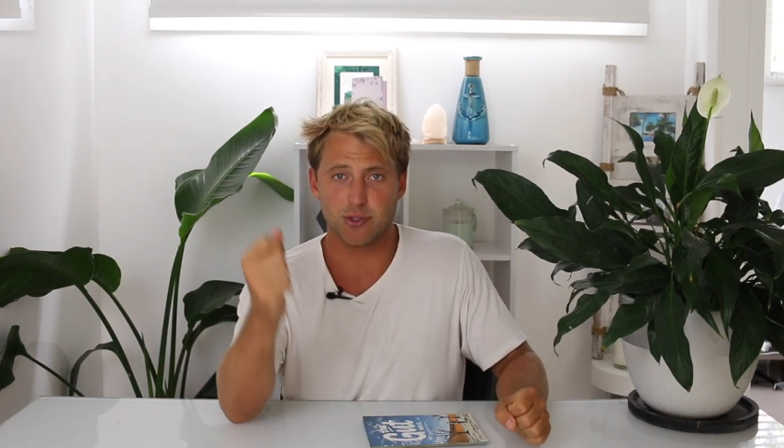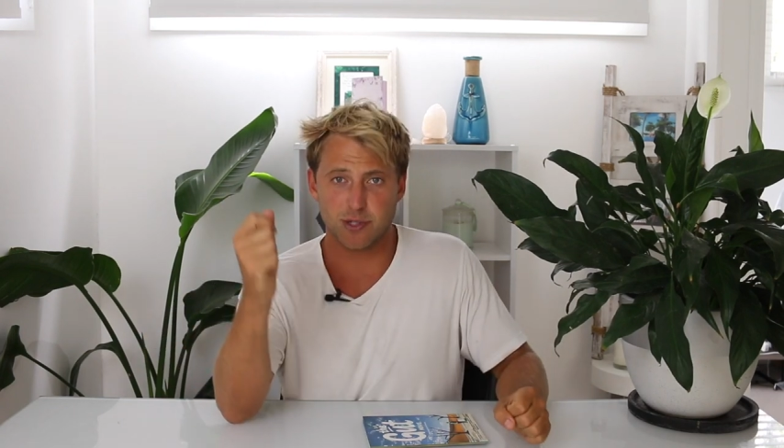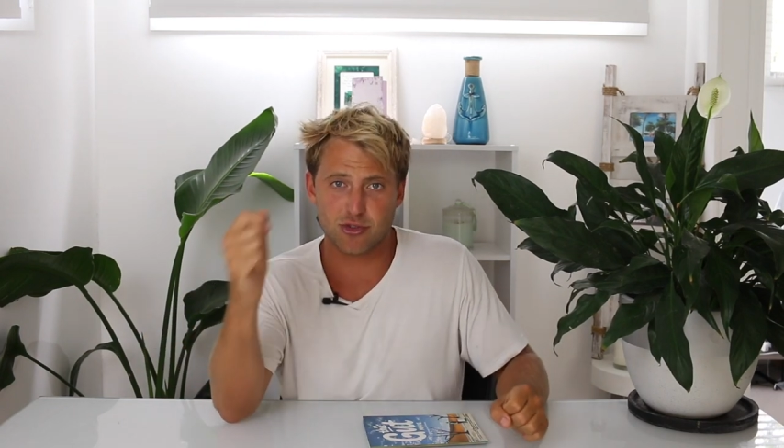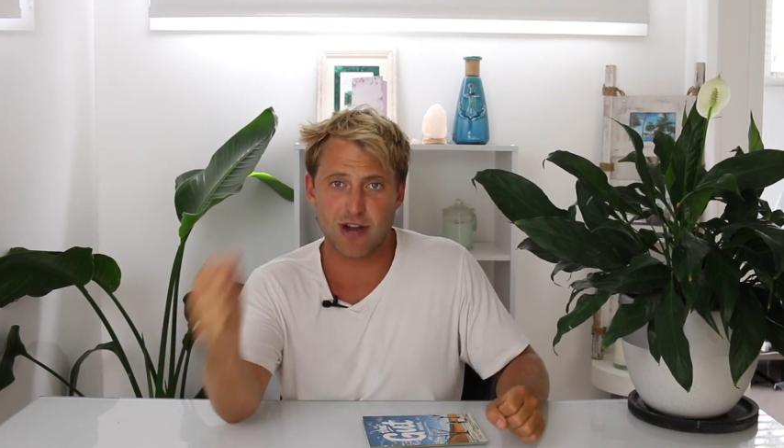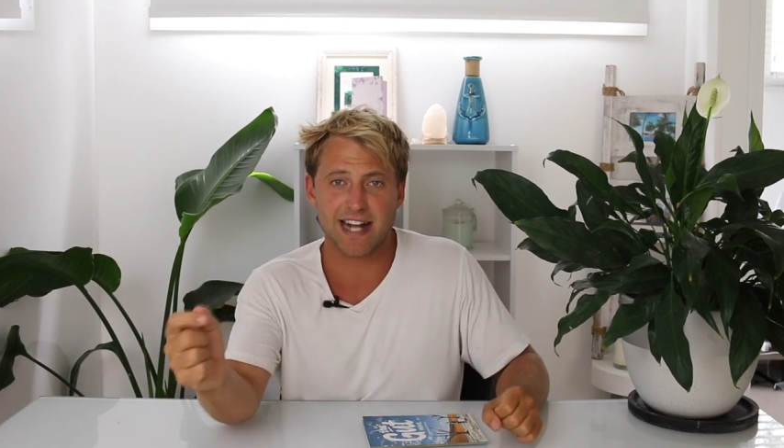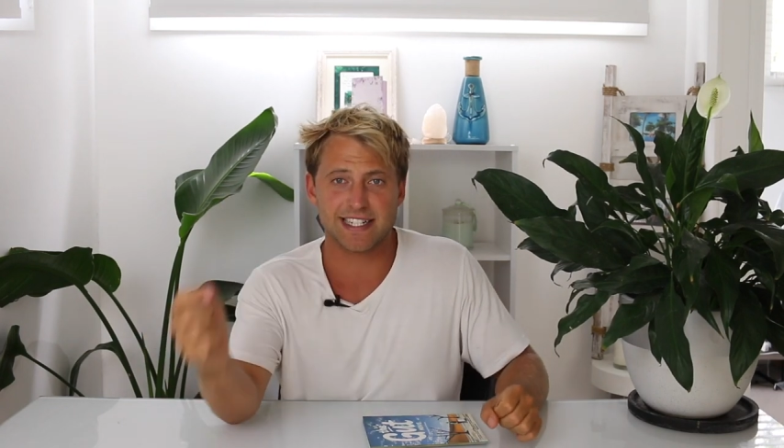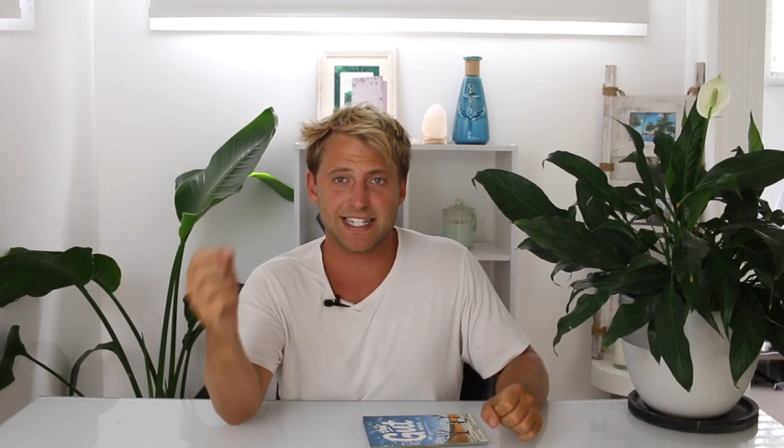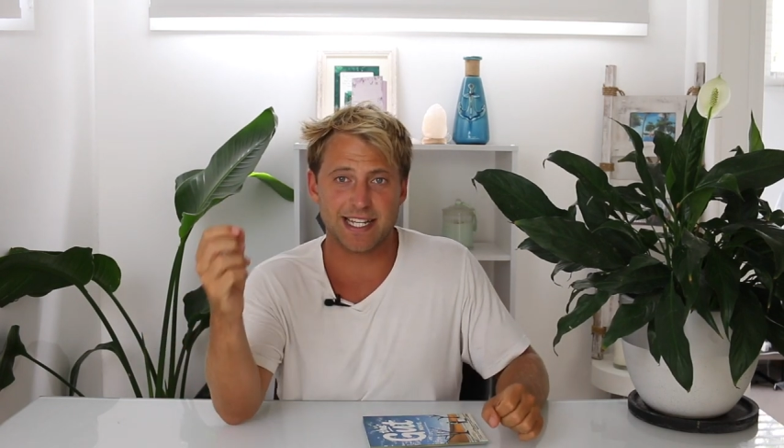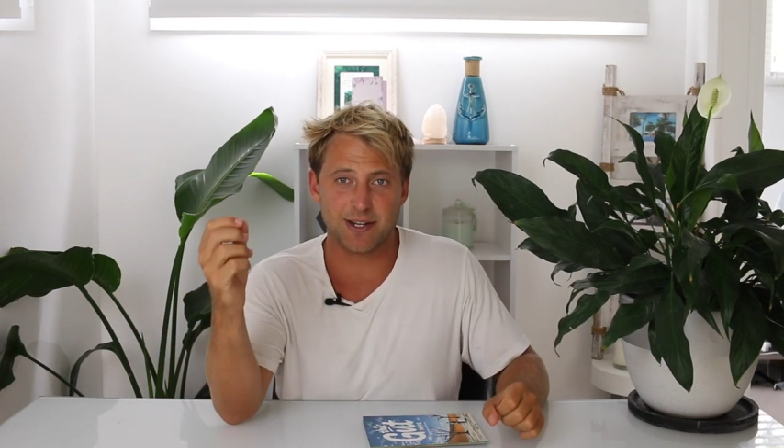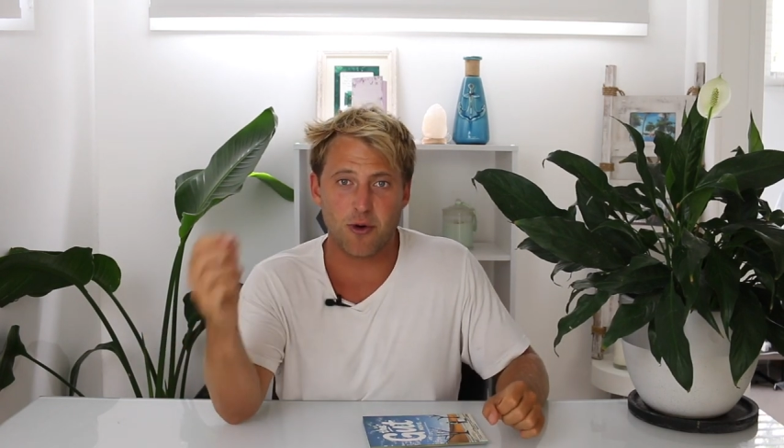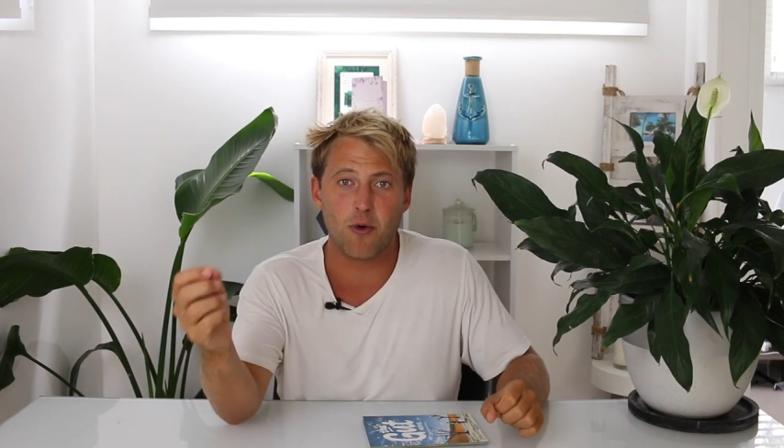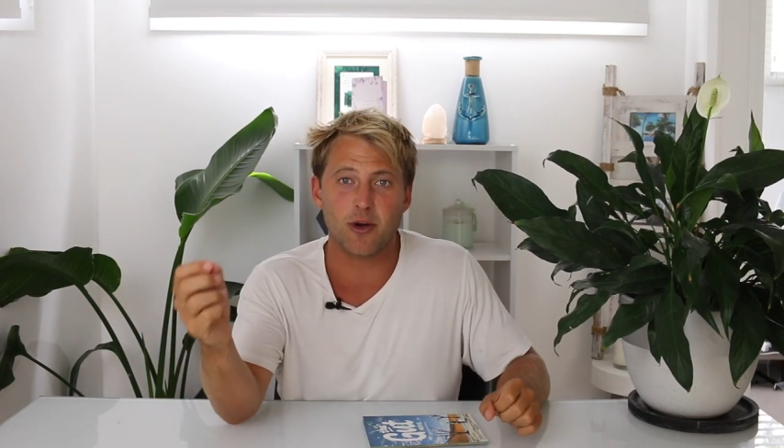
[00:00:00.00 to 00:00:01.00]
to attracting
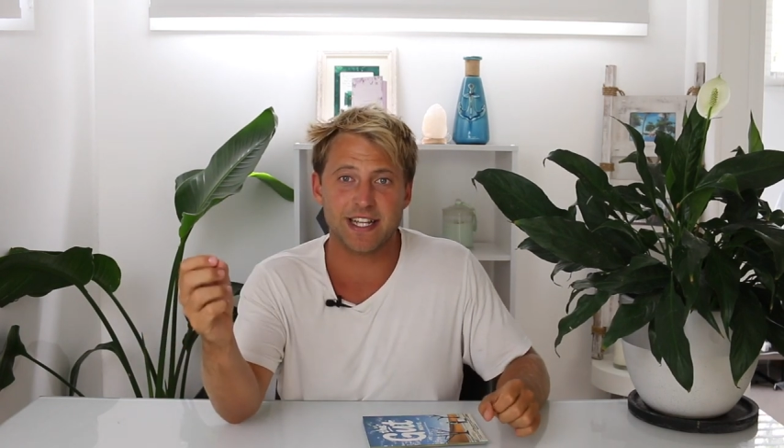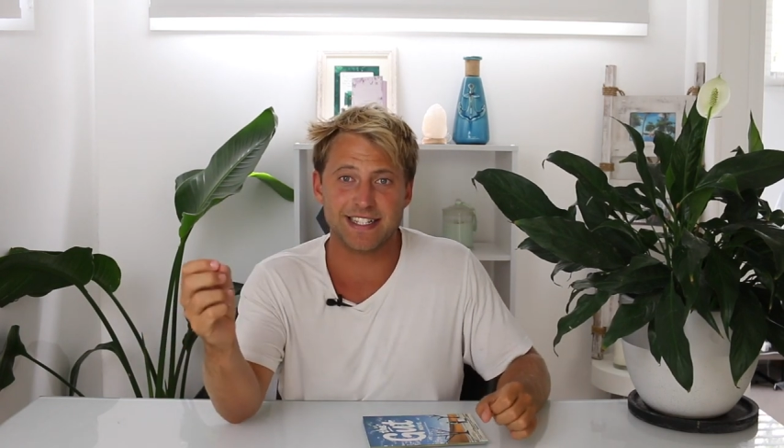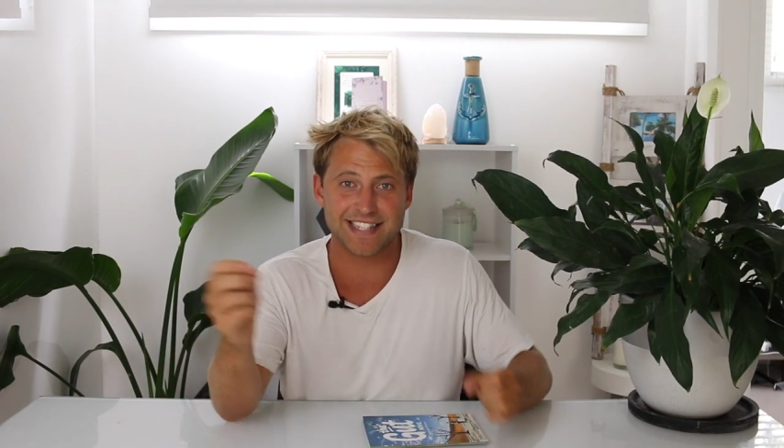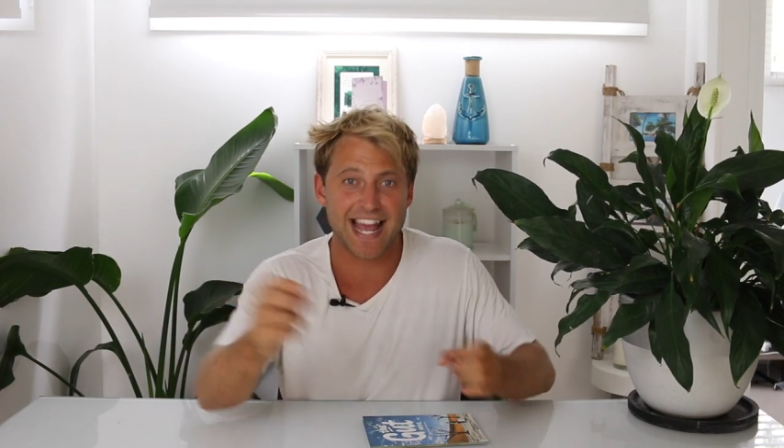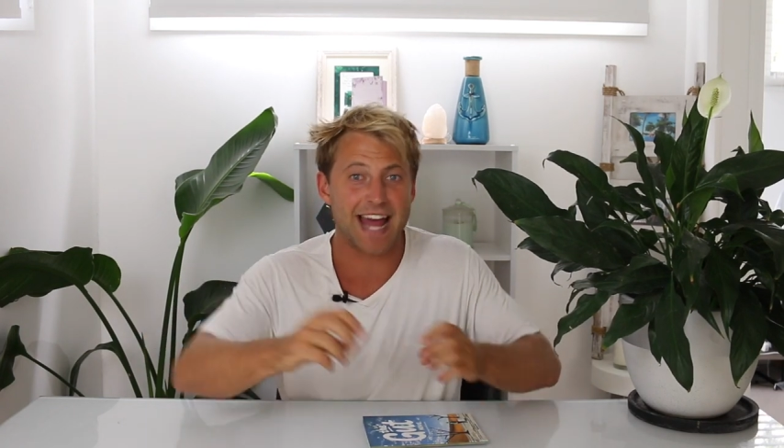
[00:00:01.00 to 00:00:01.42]
an audience